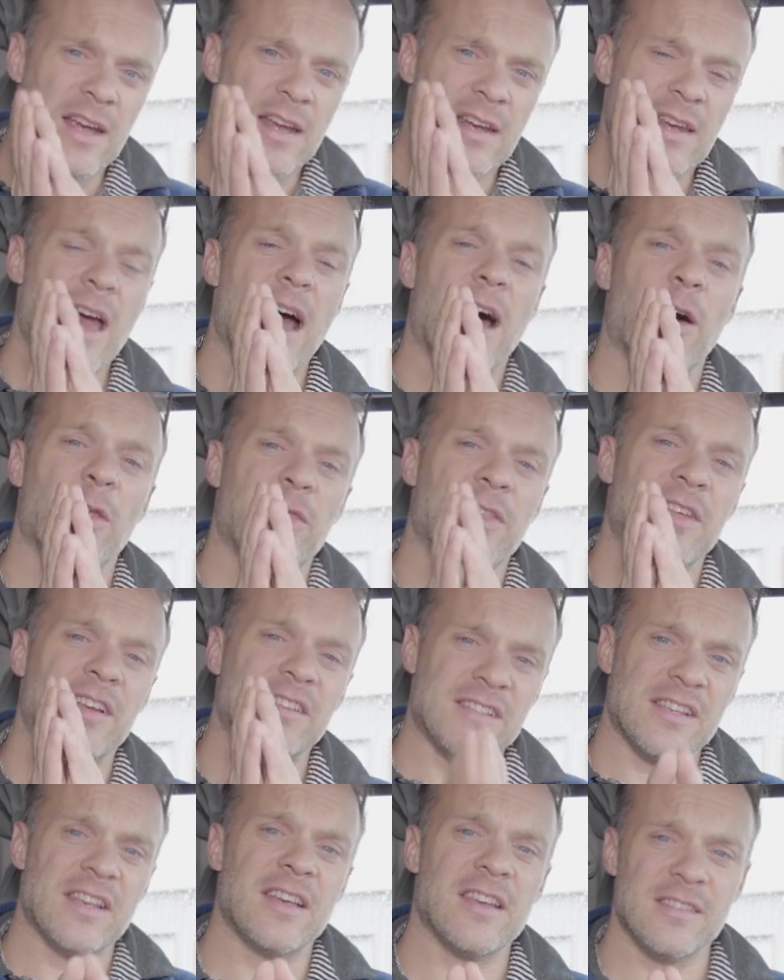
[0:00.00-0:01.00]
Now,
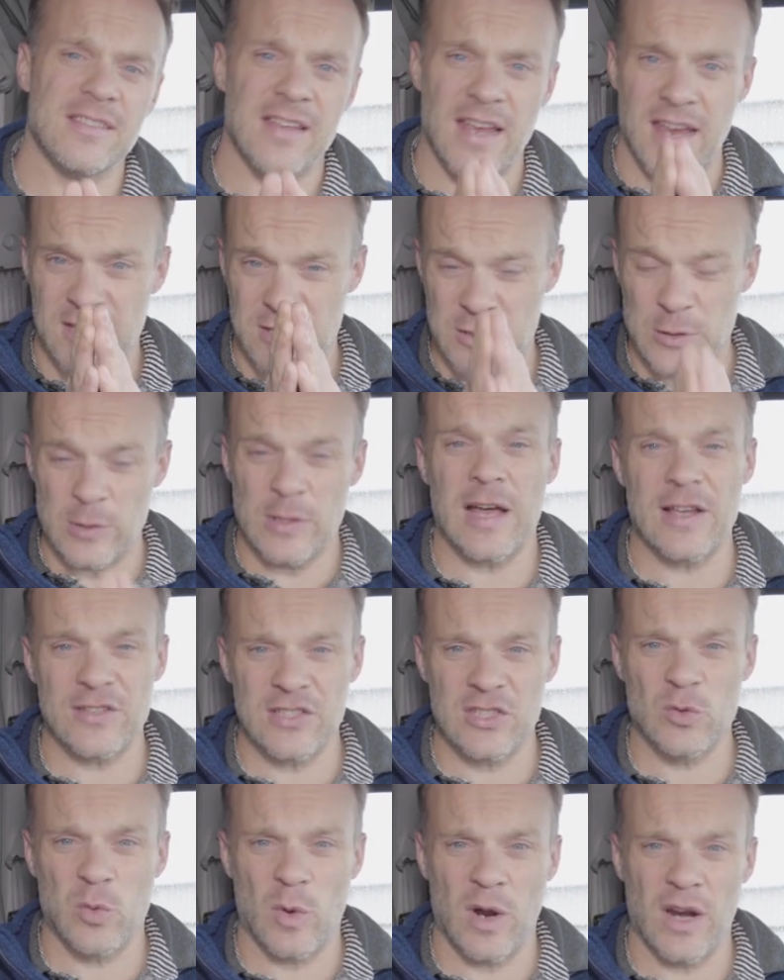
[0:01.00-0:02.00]
this is a
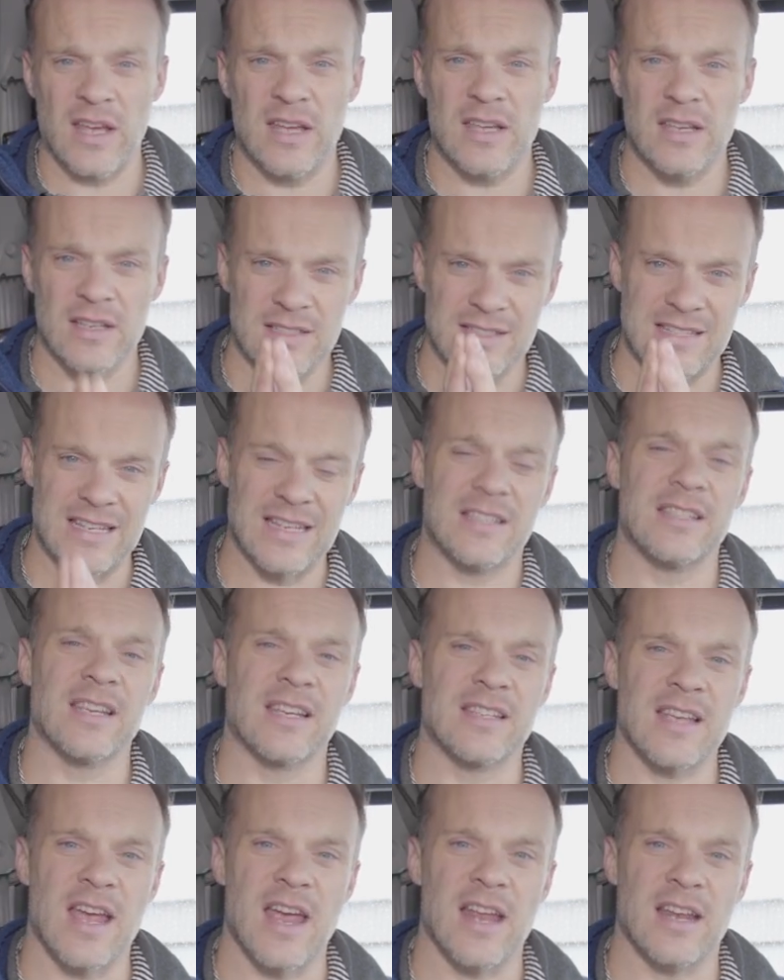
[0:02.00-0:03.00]
2020
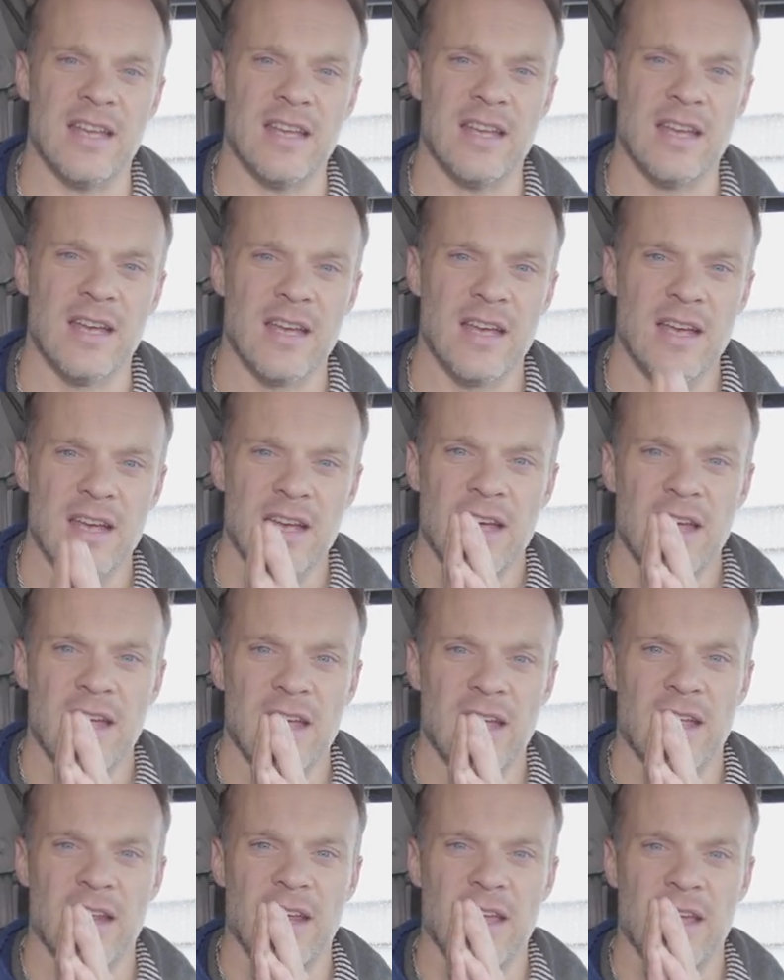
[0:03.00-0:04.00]
T680.
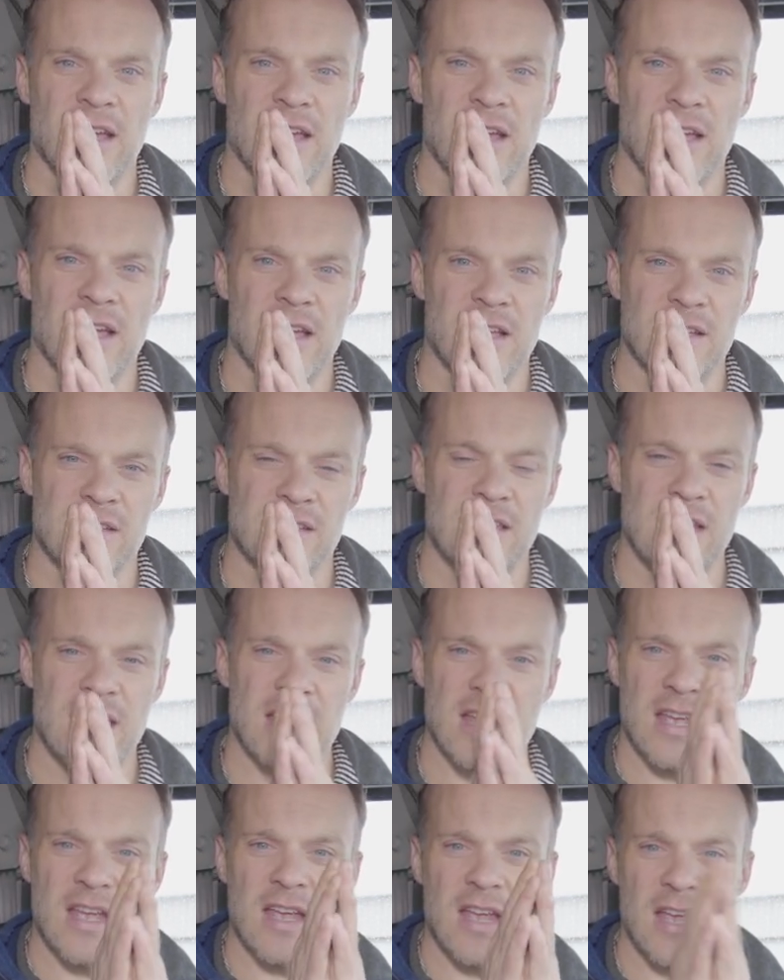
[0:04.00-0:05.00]
It is
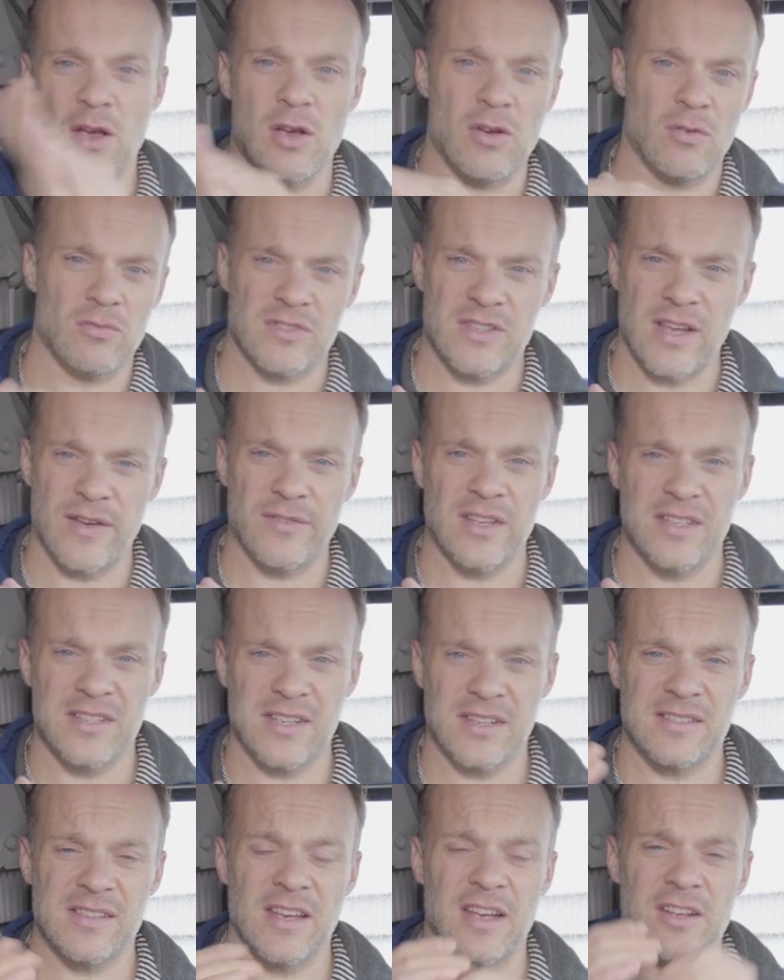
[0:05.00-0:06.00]
the
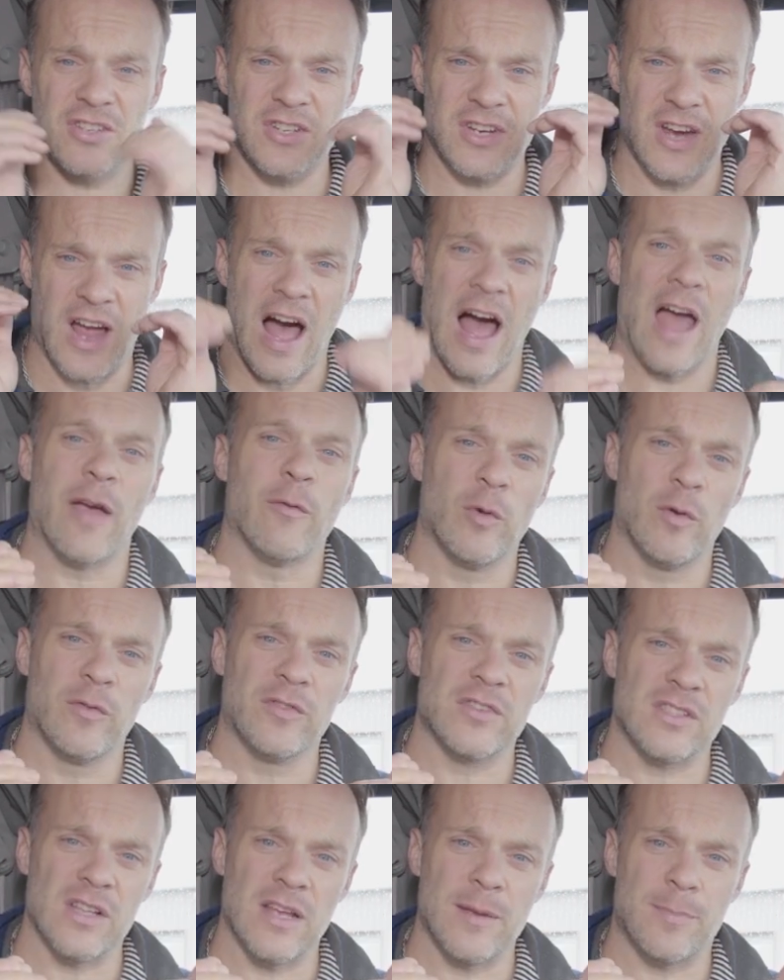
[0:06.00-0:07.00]
76-inch high roof
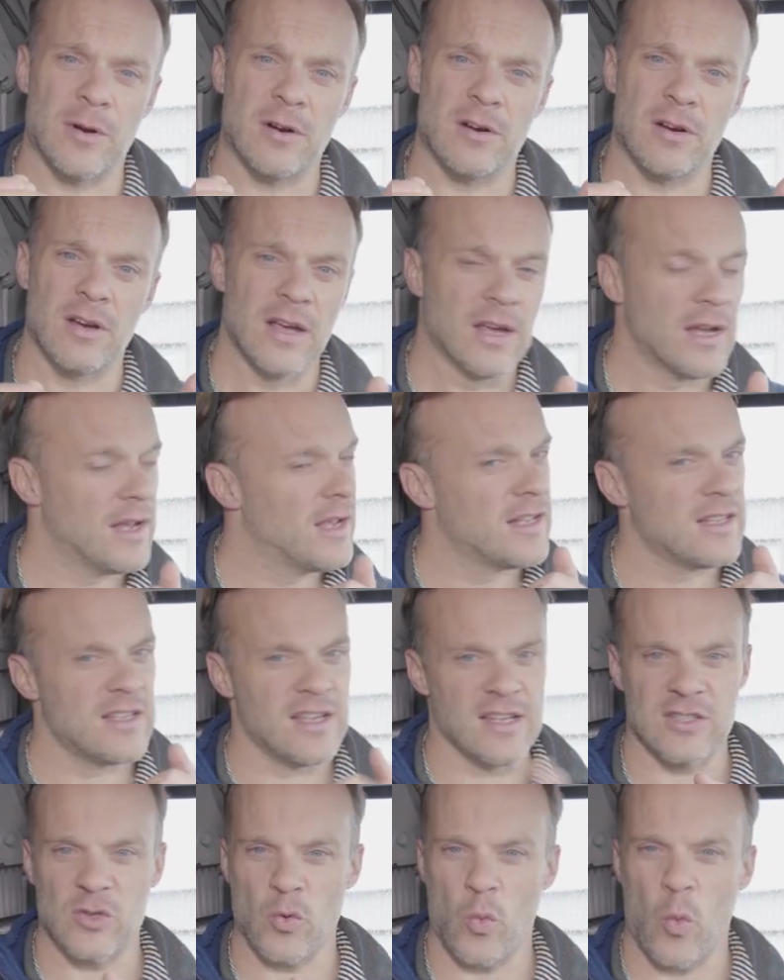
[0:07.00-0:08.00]
sleeper.
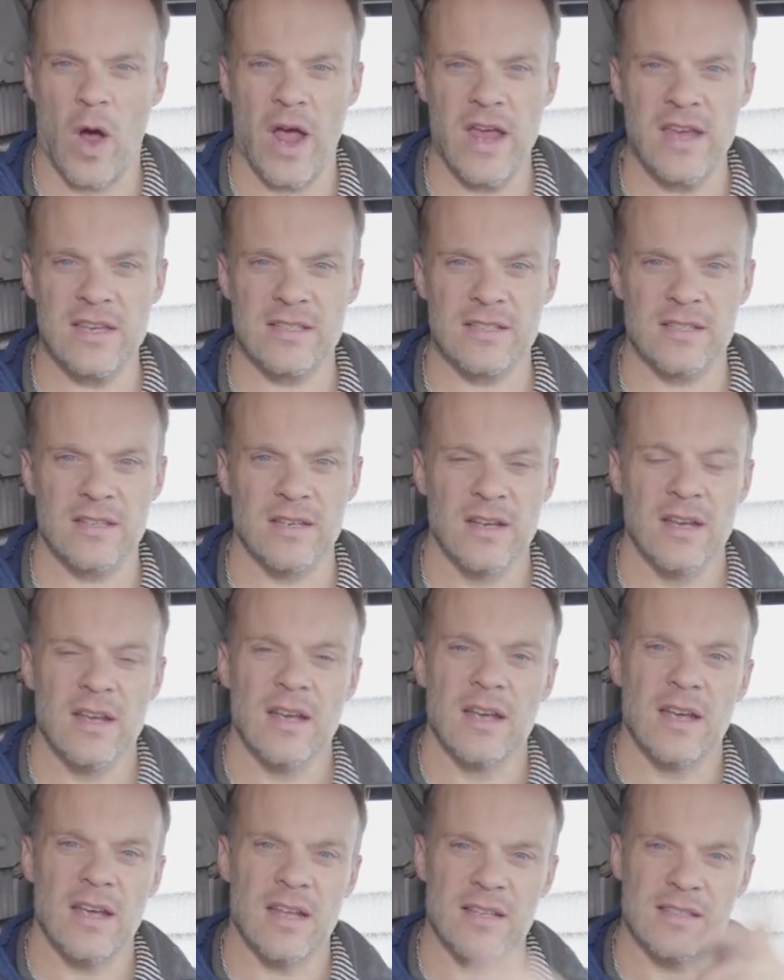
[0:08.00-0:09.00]
It's white.
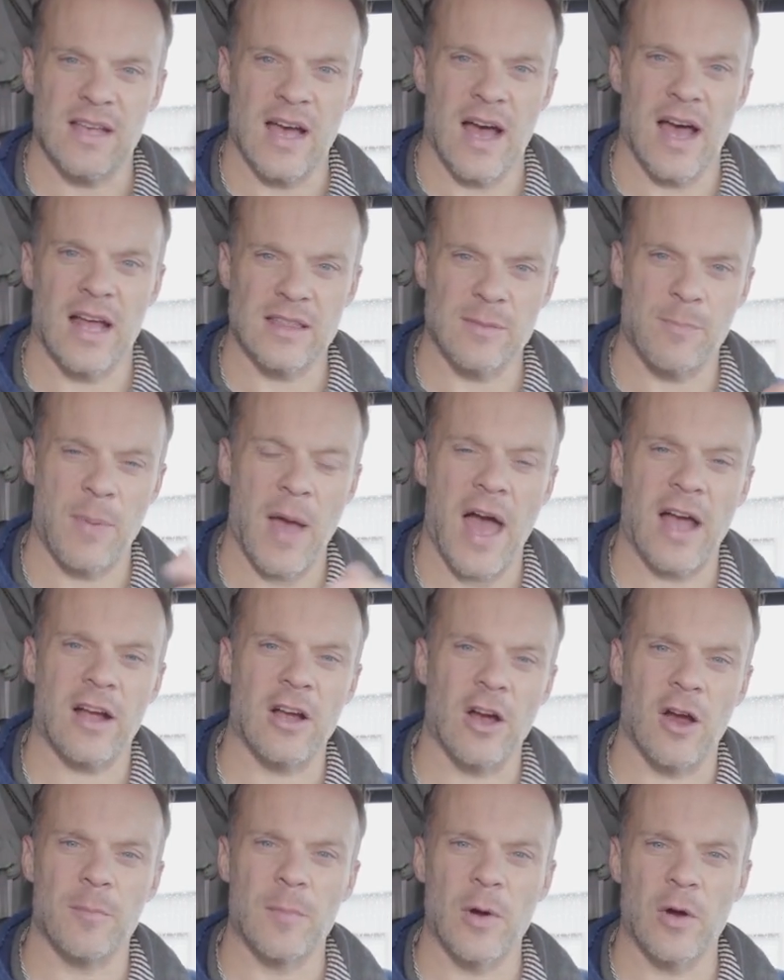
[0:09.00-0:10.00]
It's got the
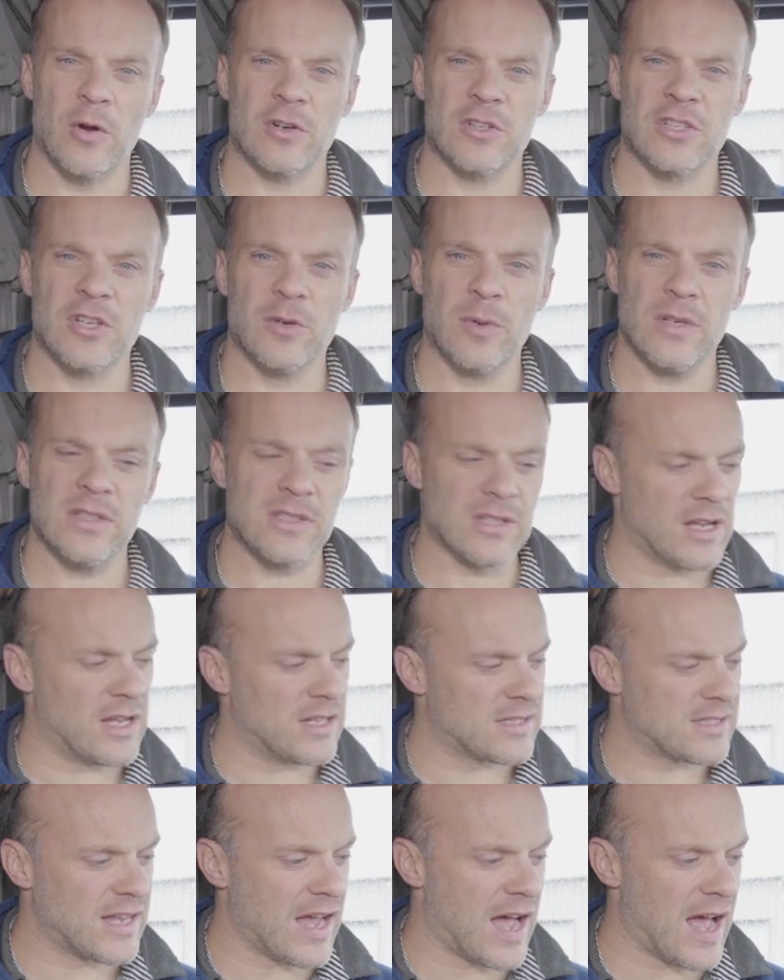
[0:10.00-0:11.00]
PACCAR motor to it.
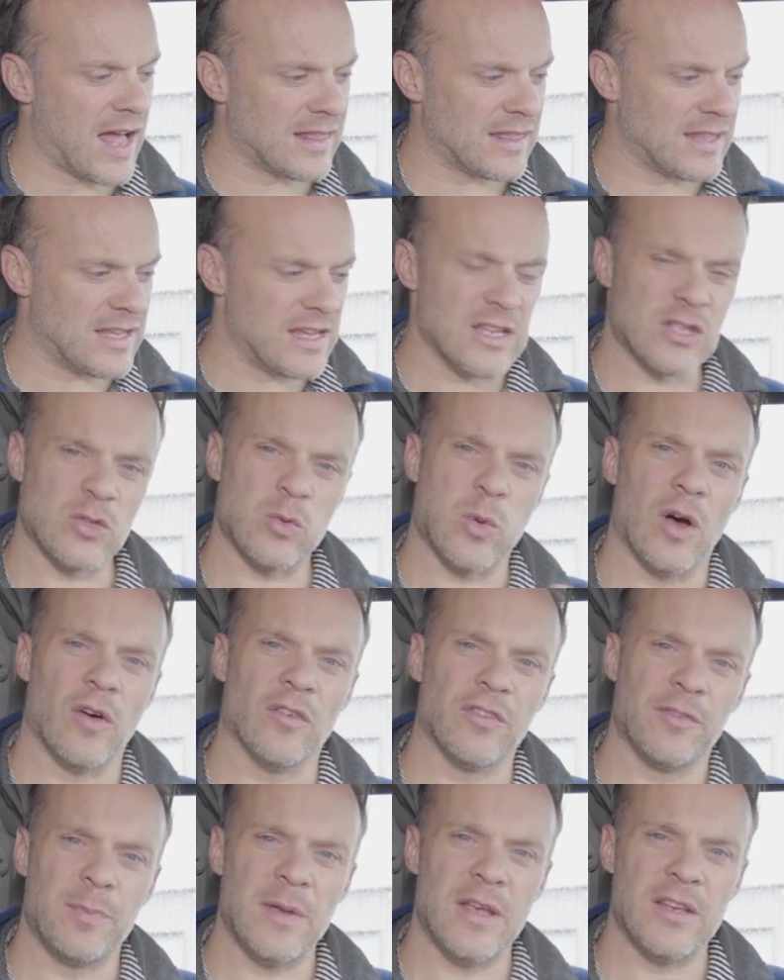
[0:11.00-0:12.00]
It's got the
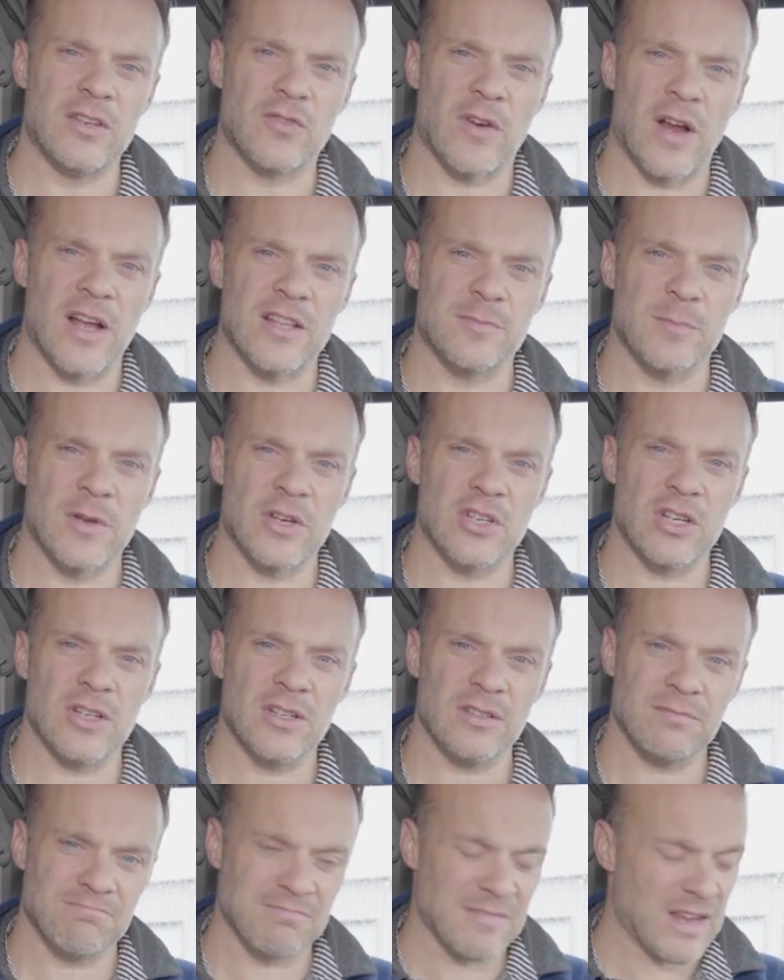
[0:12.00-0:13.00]
12-speed transmission.